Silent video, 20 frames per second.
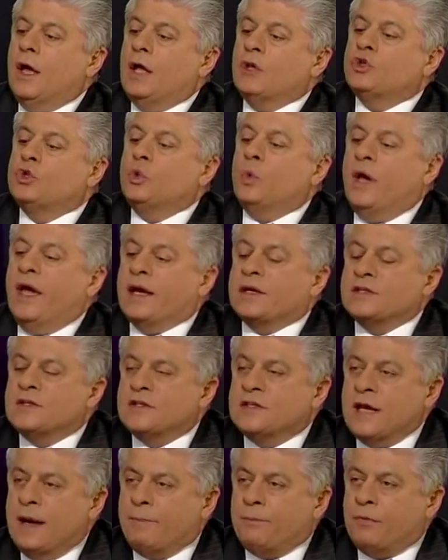to
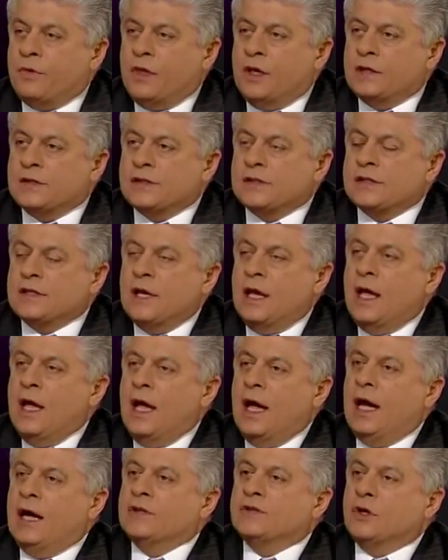accept this
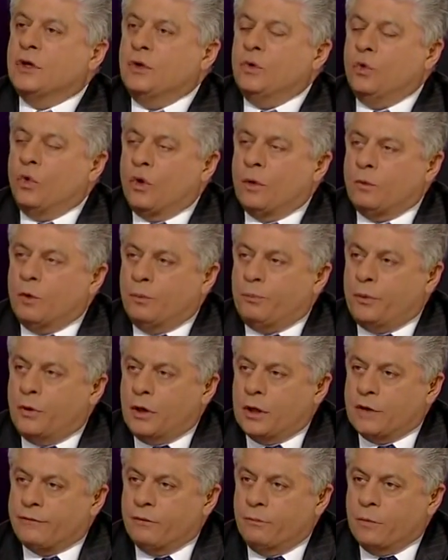as a normal
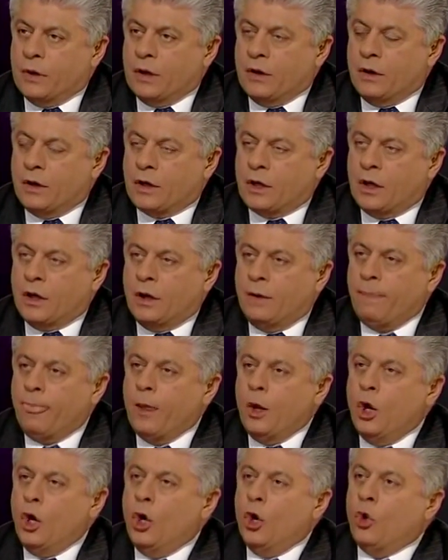part of America,
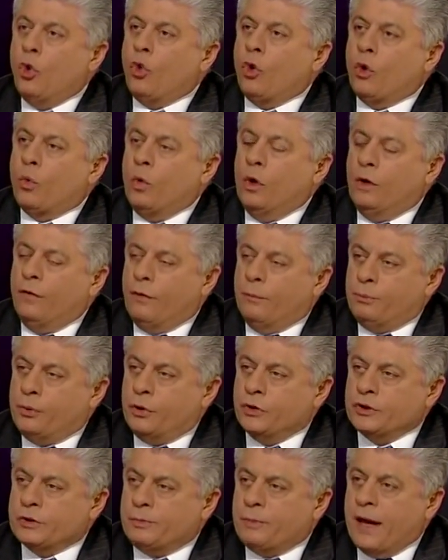or will the
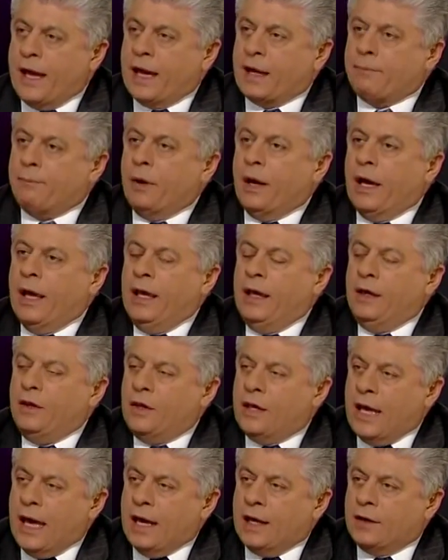pushback by
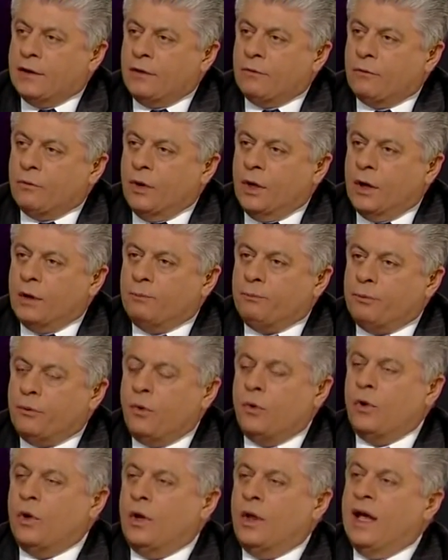candidate Ron
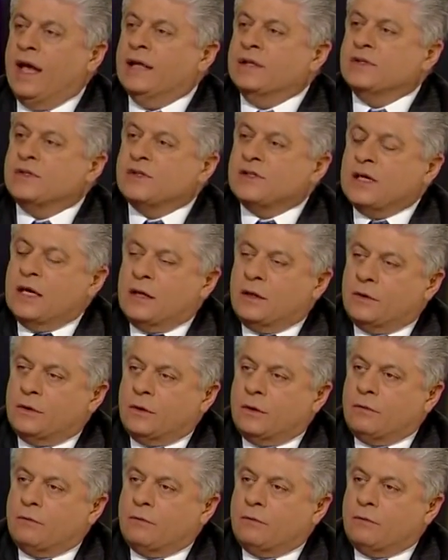Paul and Senator